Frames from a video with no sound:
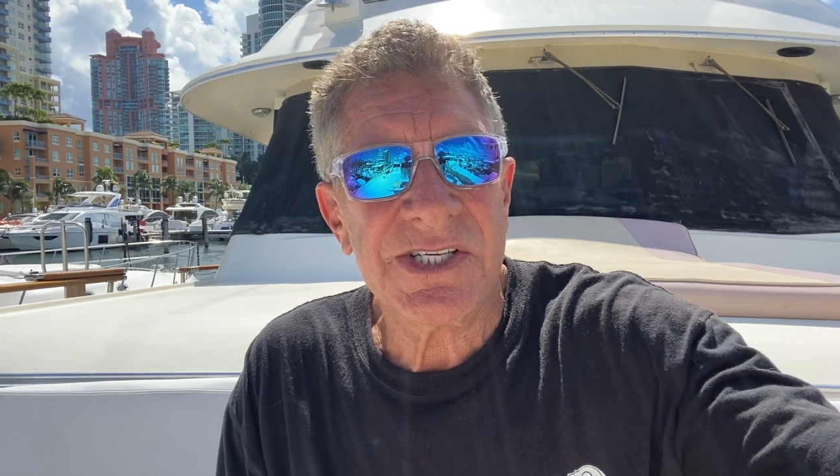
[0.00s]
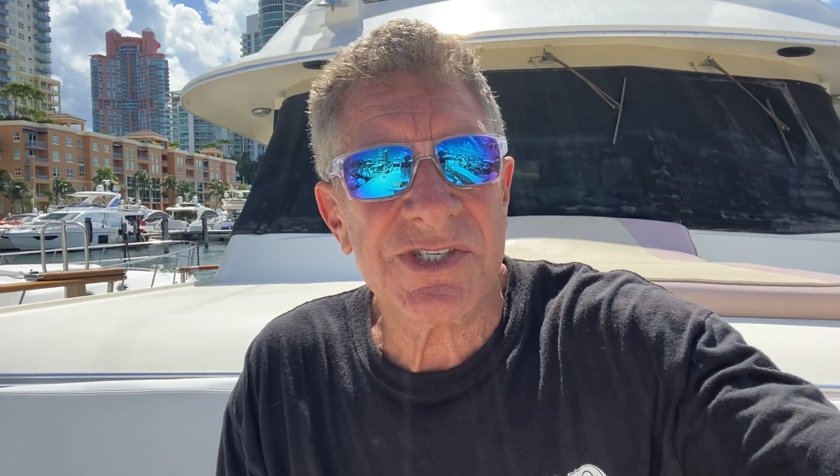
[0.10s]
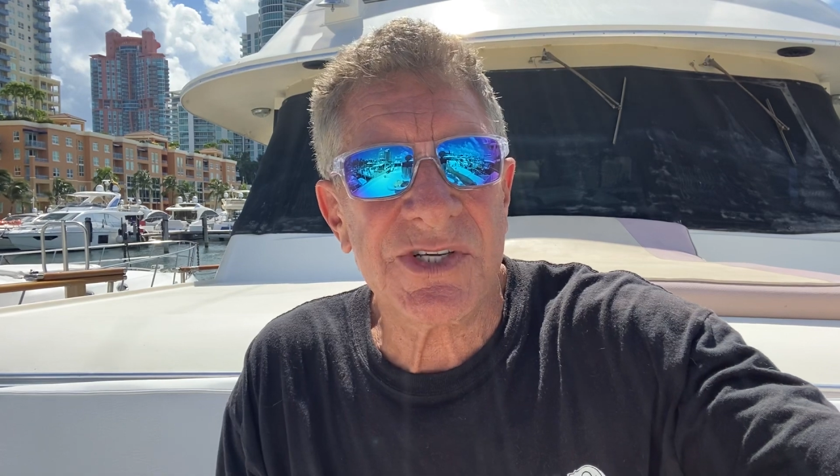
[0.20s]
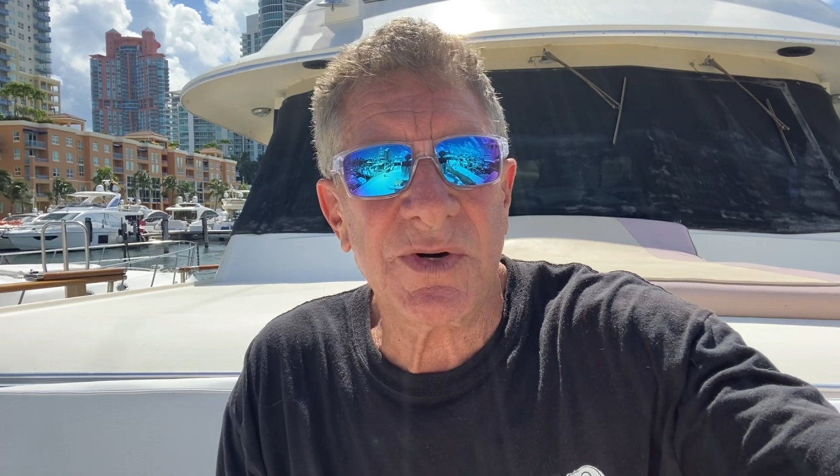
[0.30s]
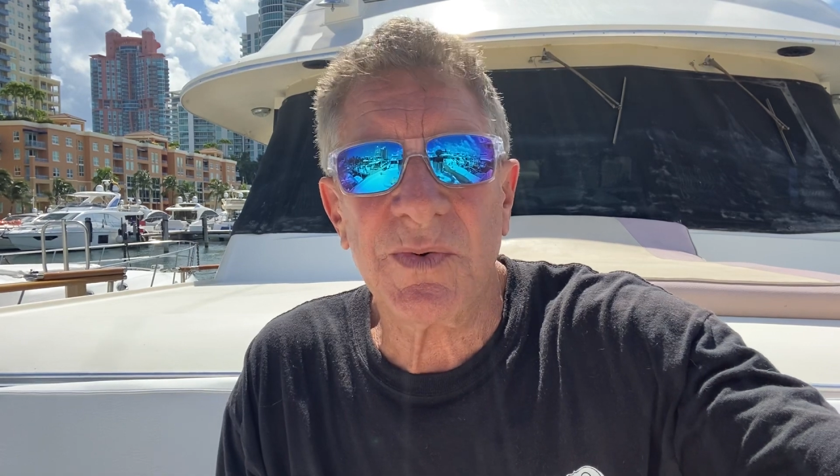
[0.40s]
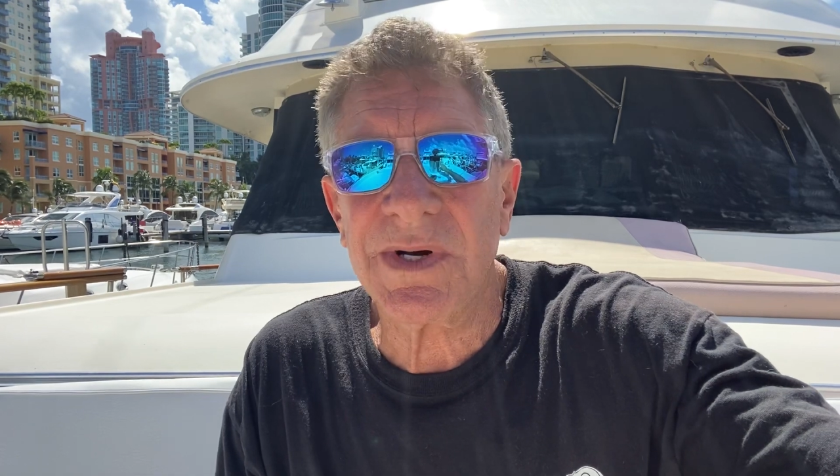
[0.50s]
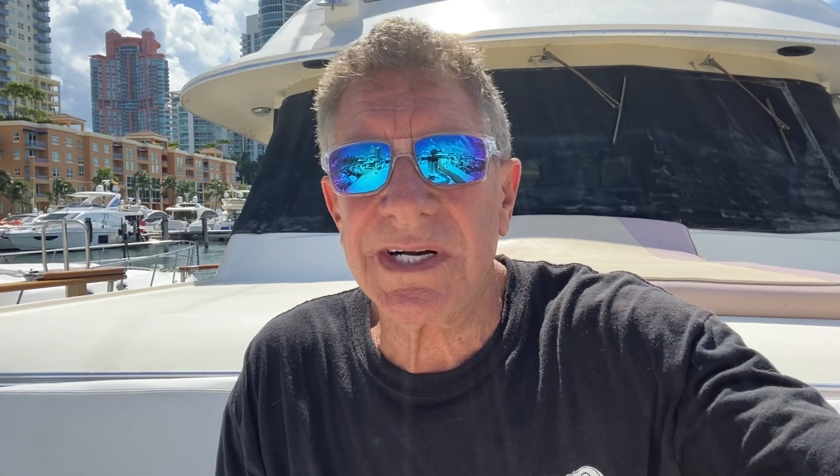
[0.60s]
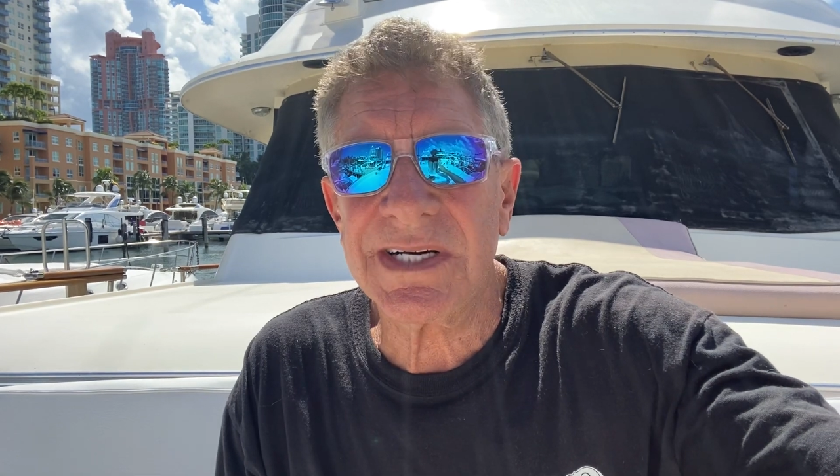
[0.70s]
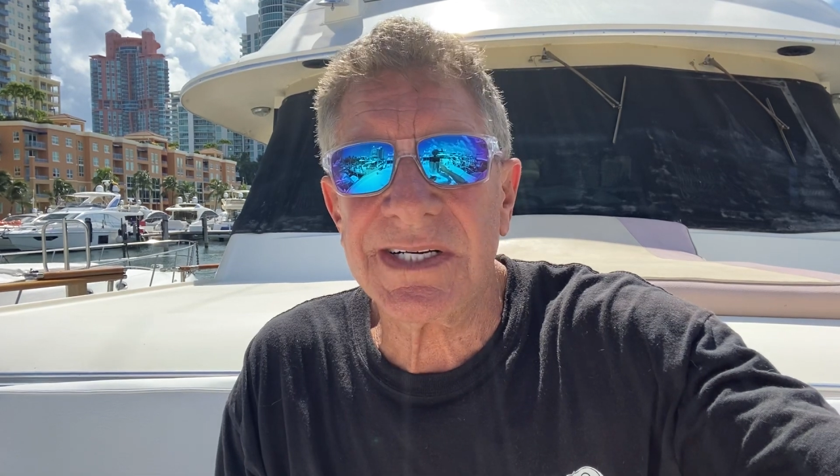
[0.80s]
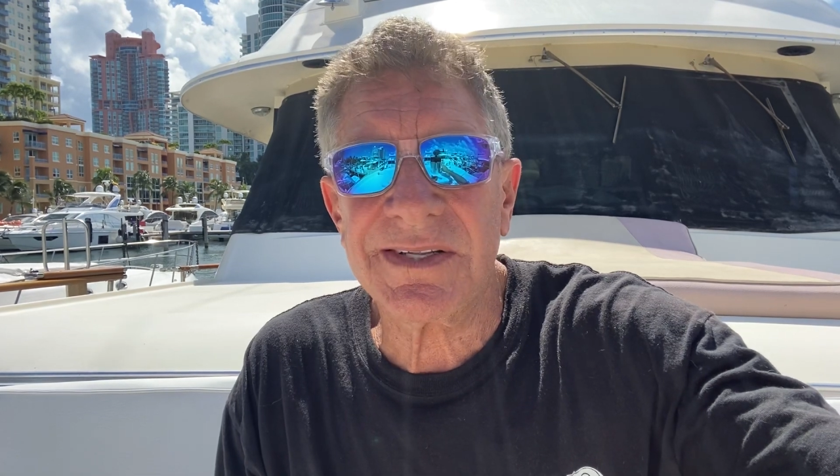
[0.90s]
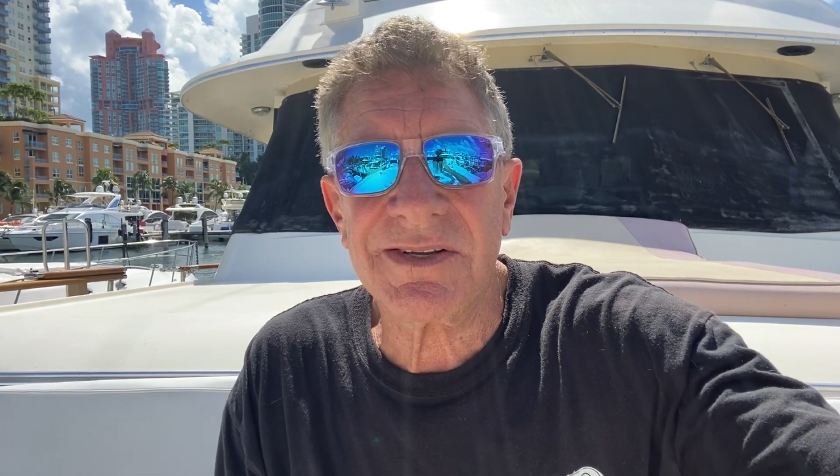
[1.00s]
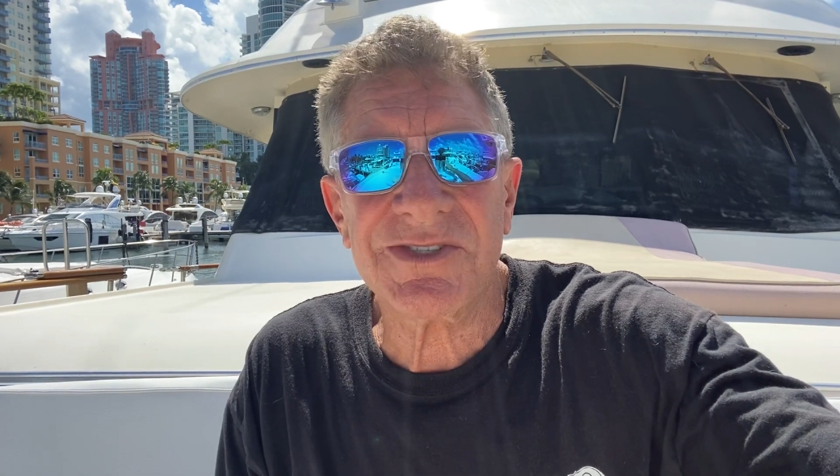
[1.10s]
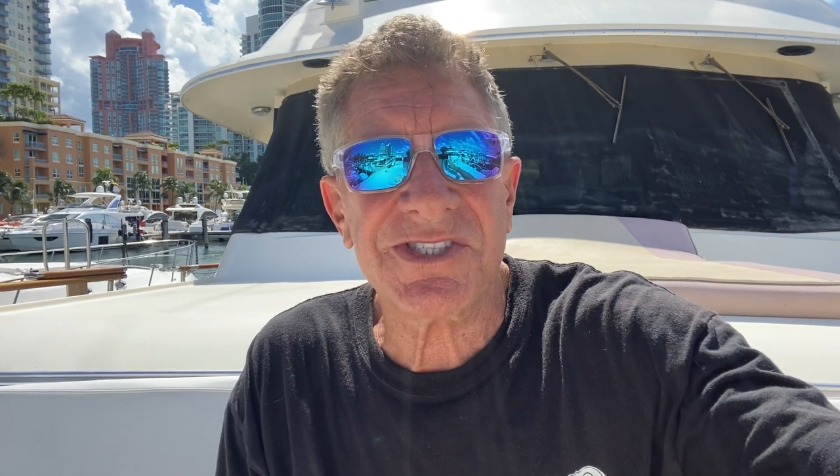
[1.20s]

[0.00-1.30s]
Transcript: So uh, there's